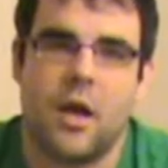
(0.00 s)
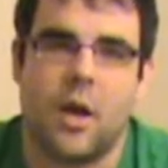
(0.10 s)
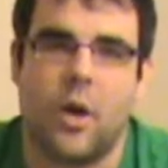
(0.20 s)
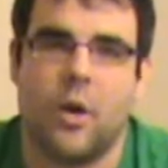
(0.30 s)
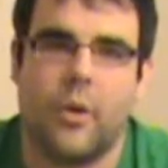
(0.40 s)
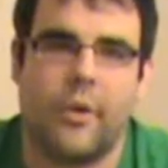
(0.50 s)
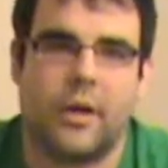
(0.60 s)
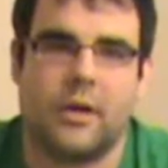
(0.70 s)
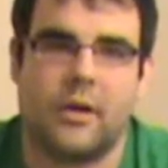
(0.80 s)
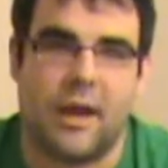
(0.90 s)
oh,
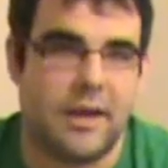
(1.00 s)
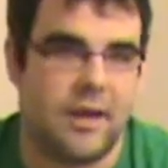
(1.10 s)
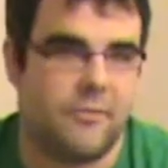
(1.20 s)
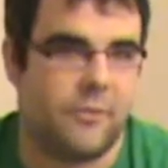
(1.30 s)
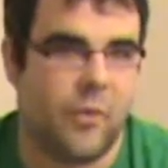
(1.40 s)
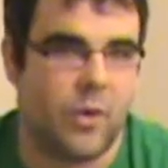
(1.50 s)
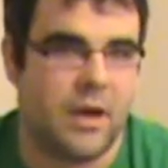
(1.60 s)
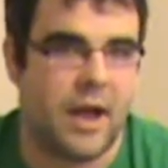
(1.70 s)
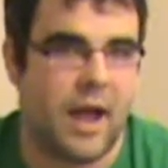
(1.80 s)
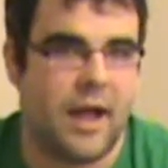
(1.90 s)
uh, I need
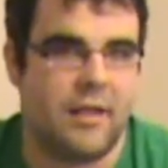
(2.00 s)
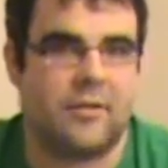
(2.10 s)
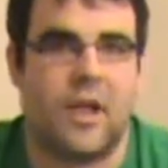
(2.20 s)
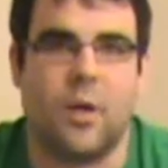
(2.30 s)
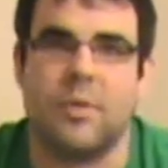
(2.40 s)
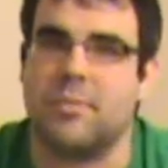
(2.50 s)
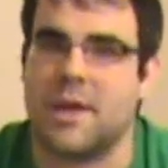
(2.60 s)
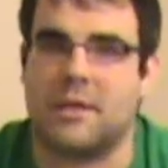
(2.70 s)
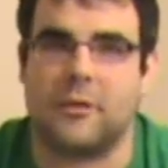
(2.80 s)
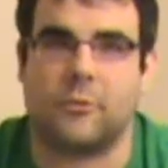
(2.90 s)
40 guys to help me
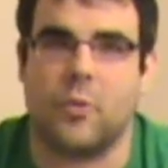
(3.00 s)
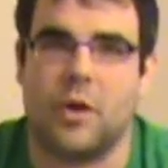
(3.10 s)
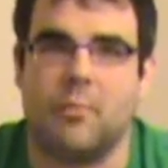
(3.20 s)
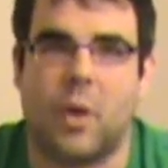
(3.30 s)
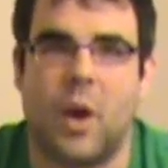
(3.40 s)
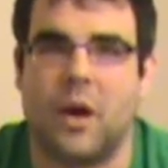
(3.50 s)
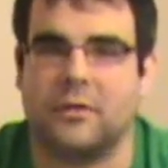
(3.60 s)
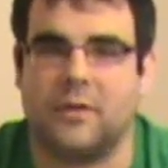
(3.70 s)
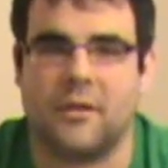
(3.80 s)
beat this one boss.